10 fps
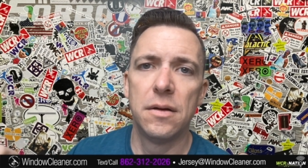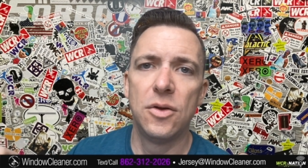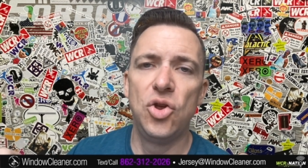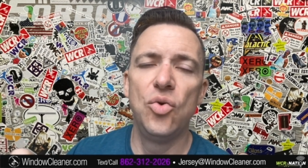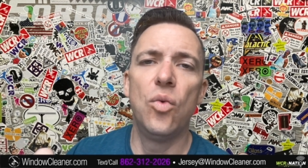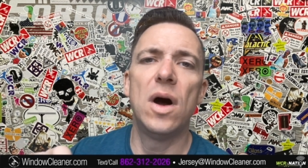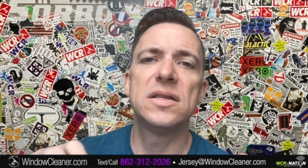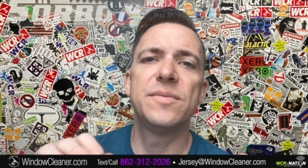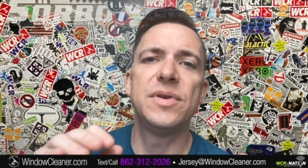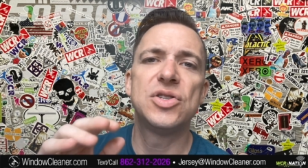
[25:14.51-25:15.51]
You want
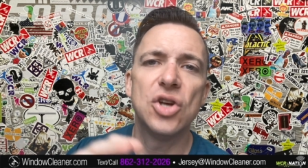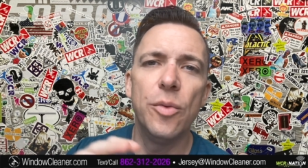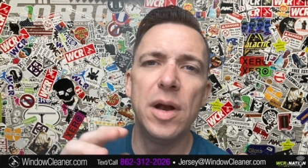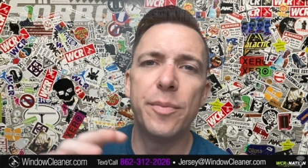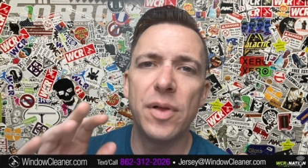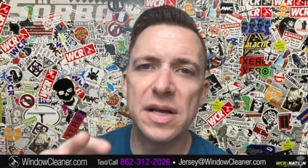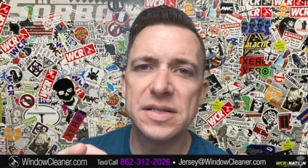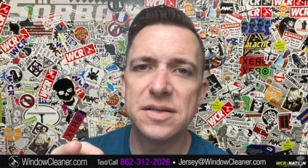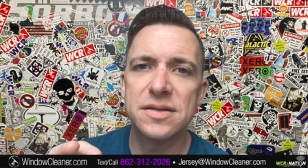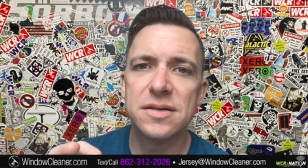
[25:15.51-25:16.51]
to be so many
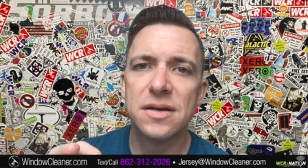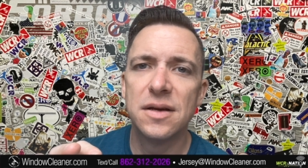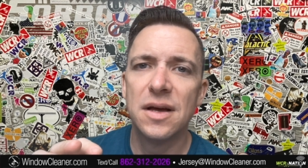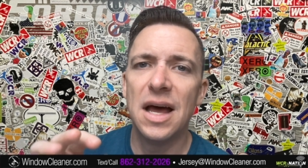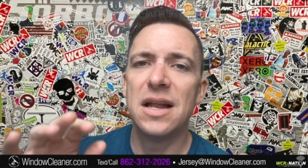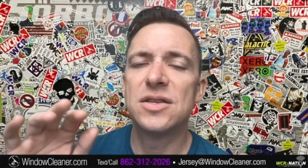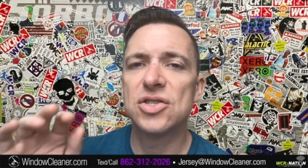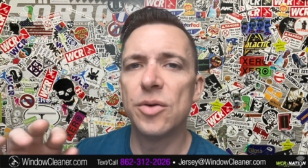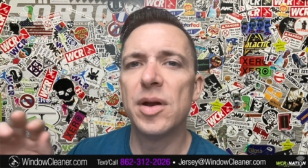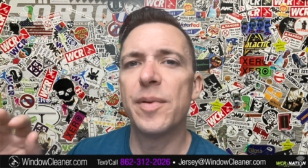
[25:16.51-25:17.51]
places and in
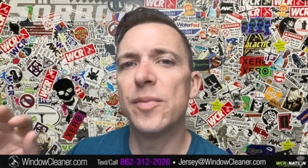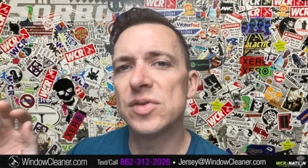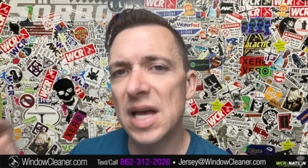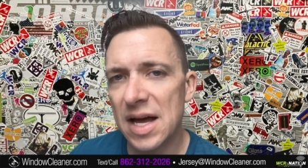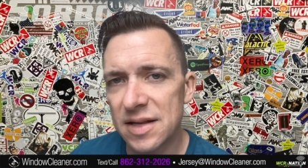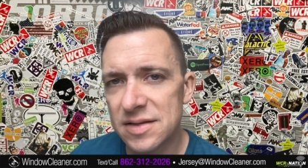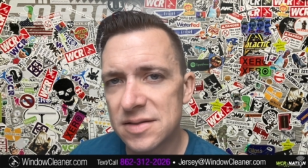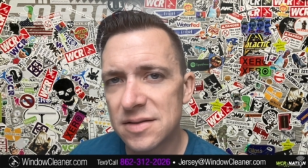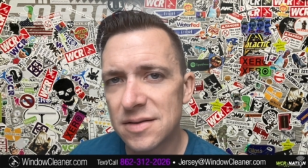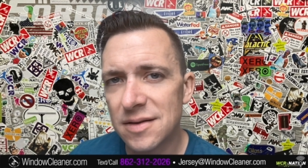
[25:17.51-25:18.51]
so many people's
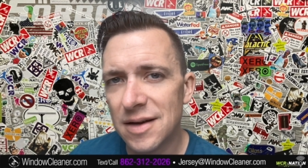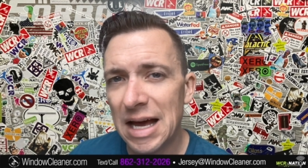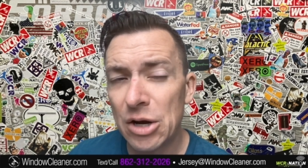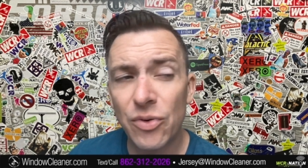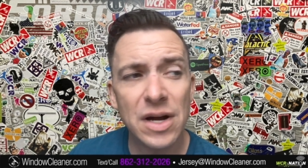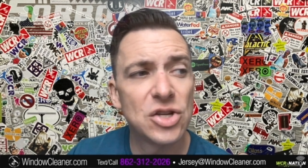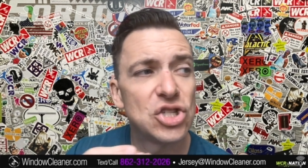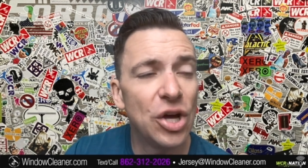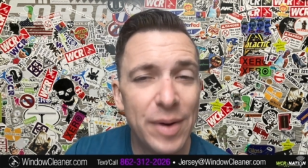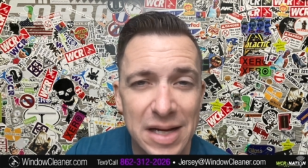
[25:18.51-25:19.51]
heads and creating
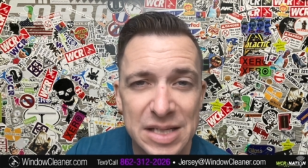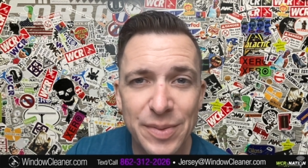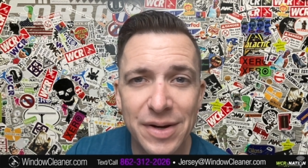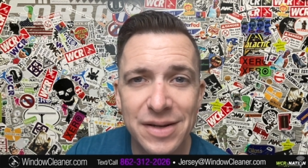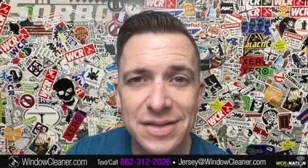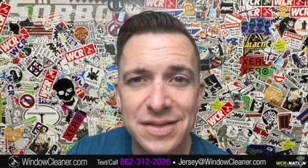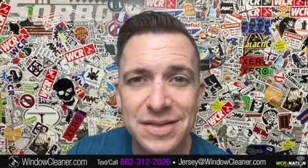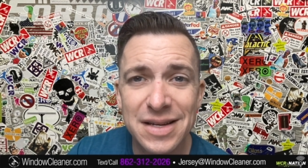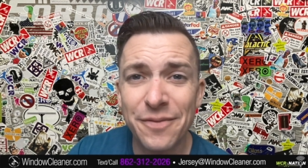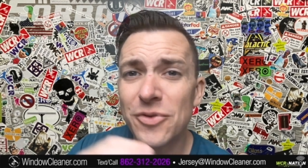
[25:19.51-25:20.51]
so many
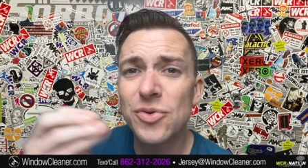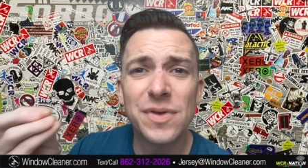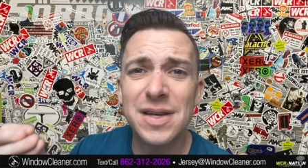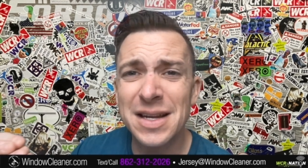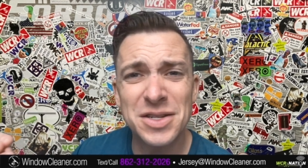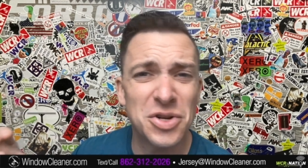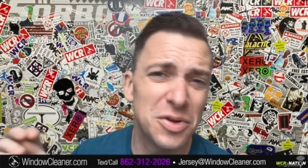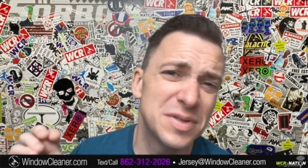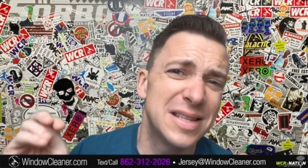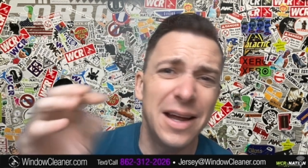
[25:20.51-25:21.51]
experiences. And if you're doing the dentist
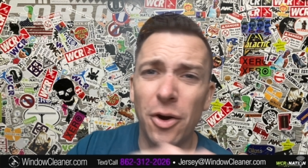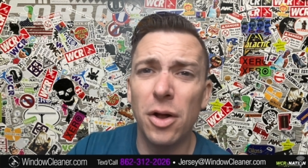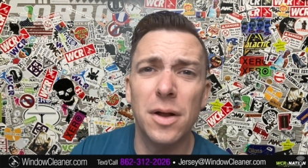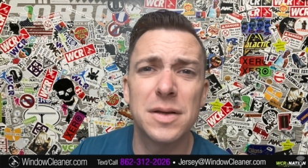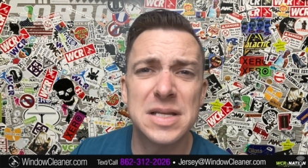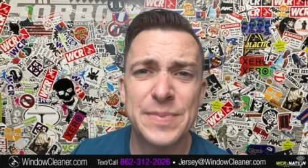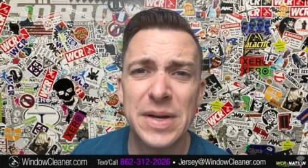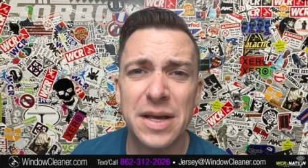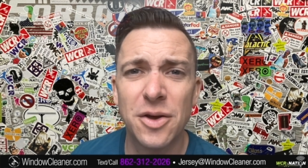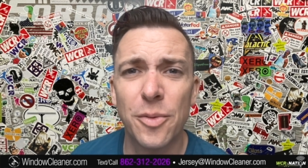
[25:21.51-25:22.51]
close, they're all
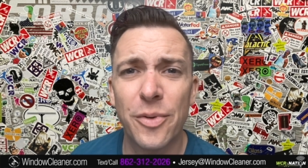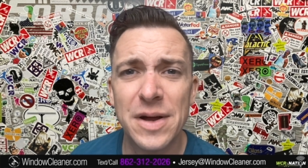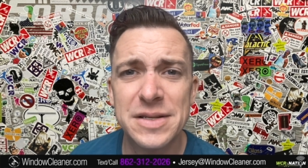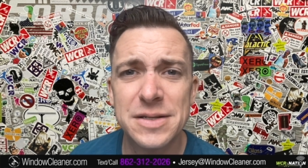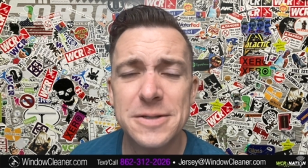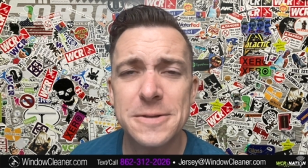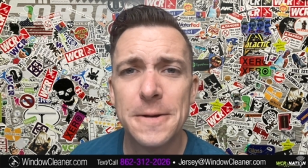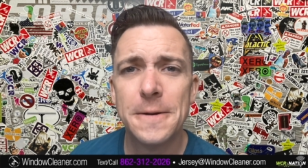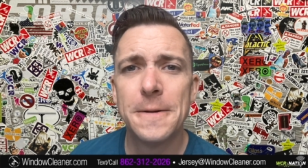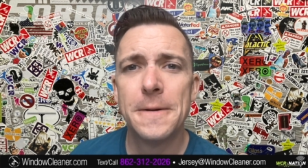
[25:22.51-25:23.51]
speaking your praises.
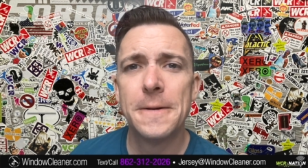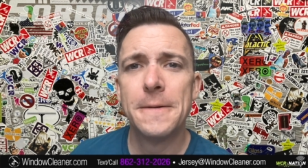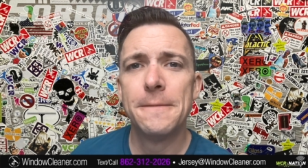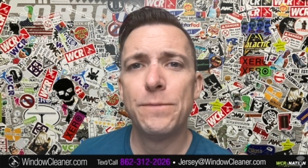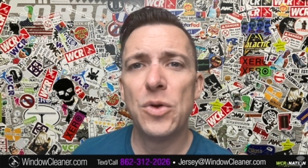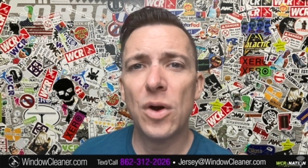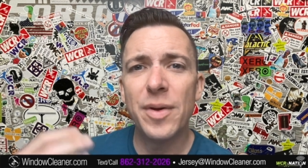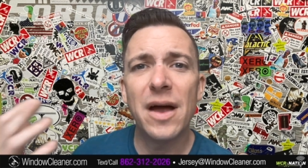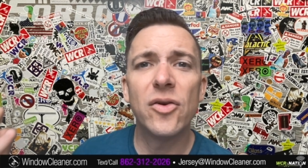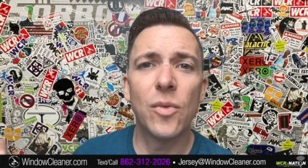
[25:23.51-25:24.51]
You want
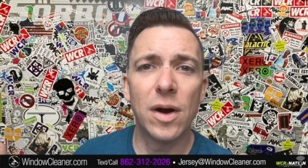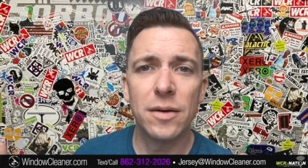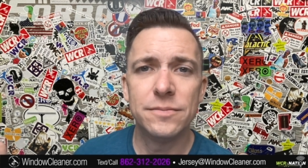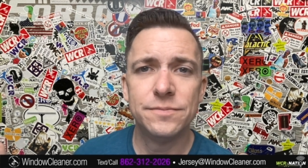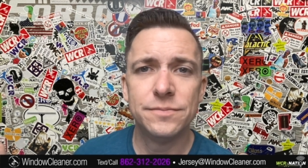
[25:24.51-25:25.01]
to be everywhere